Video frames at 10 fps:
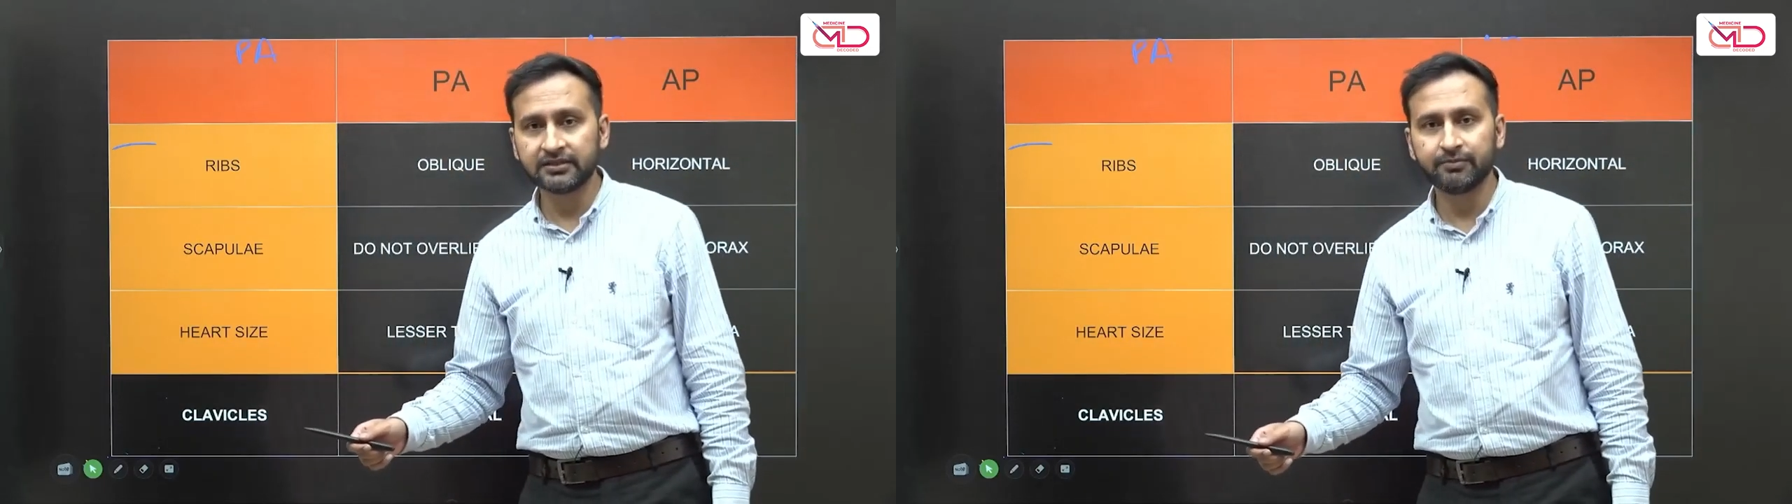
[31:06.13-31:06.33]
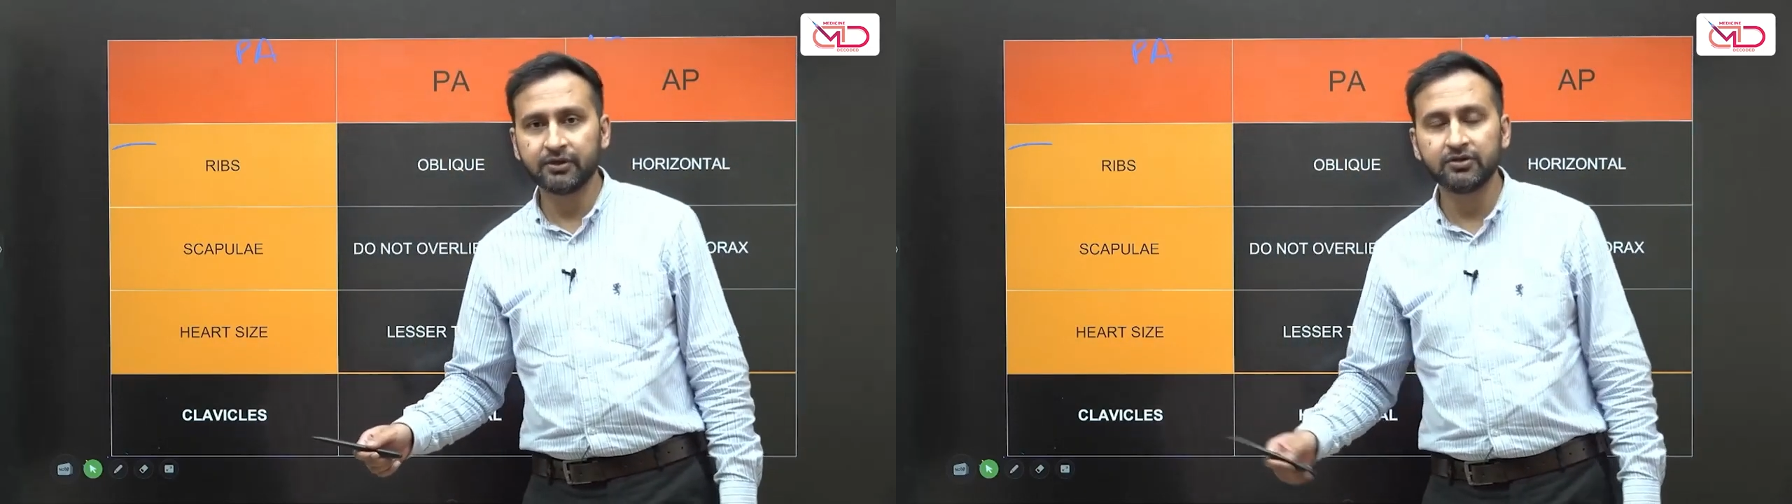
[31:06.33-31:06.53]

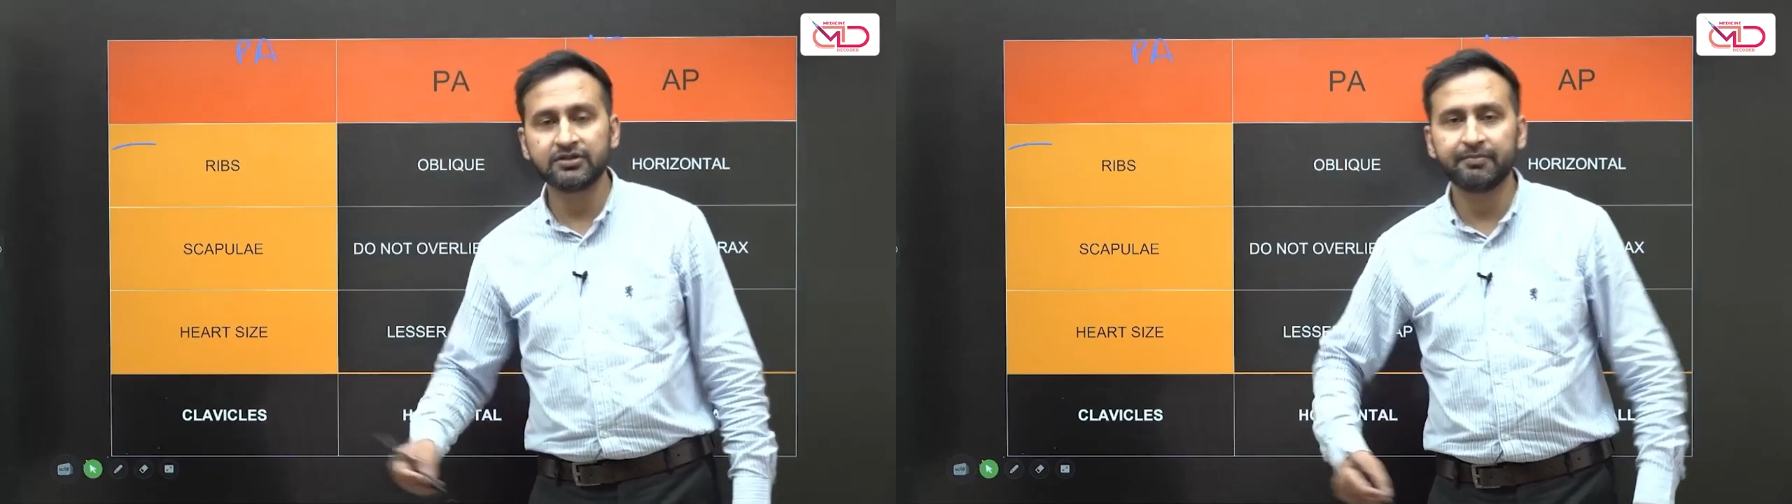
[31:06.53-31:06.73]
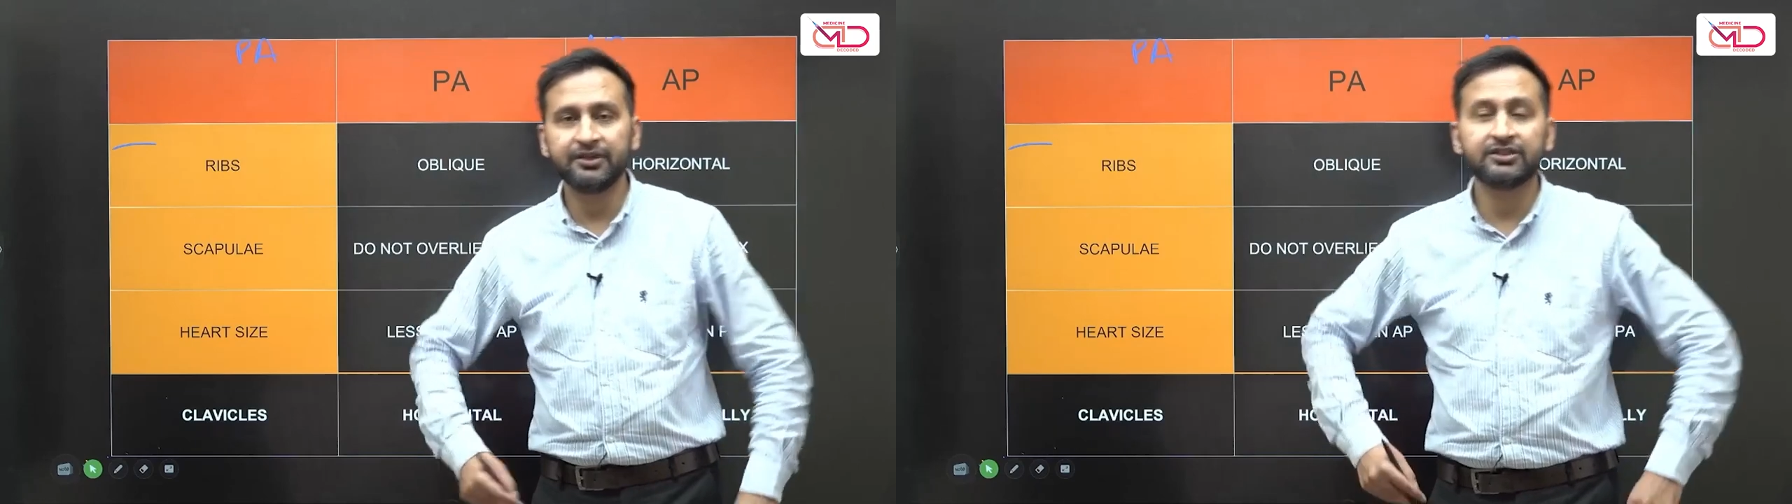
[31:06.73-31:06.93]
because
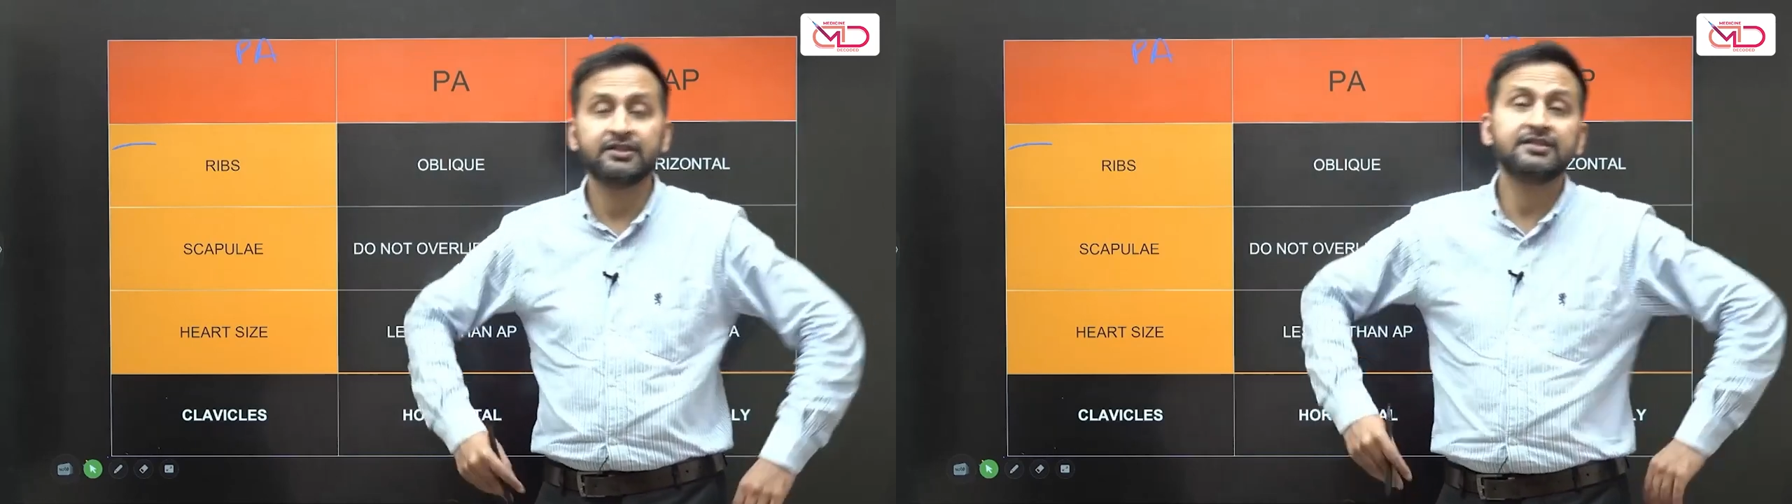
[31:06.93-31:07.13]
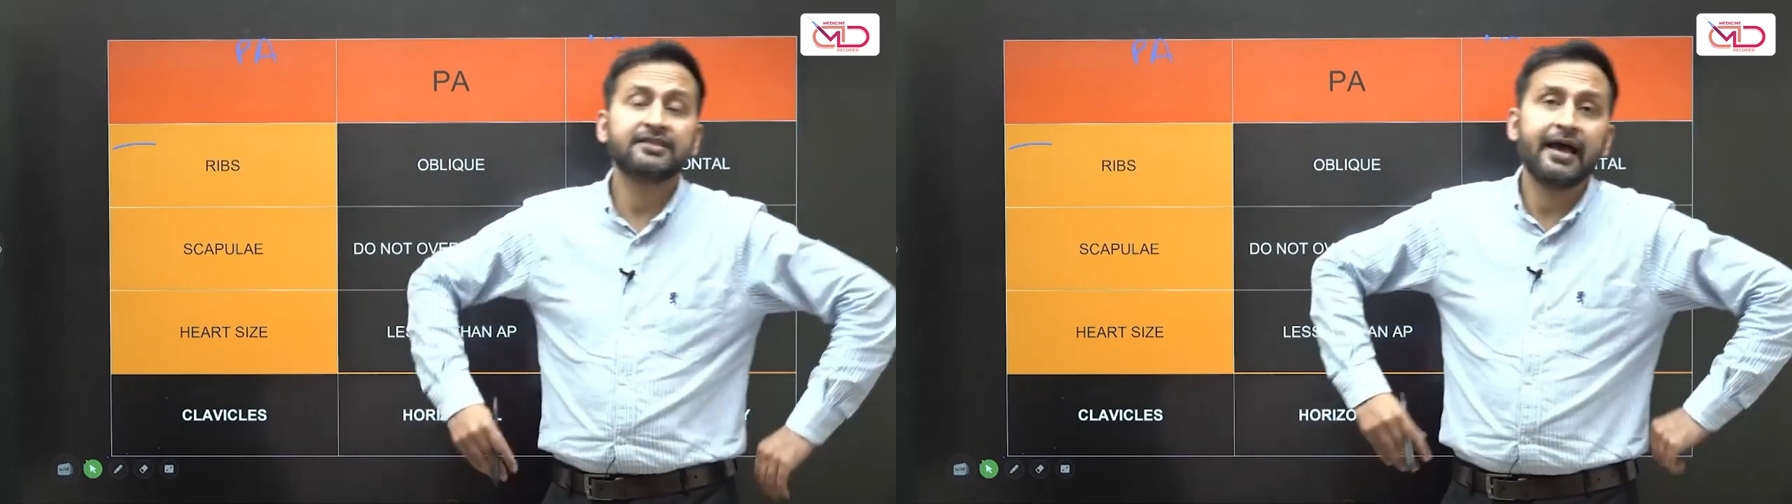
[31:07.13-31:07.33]
the patient is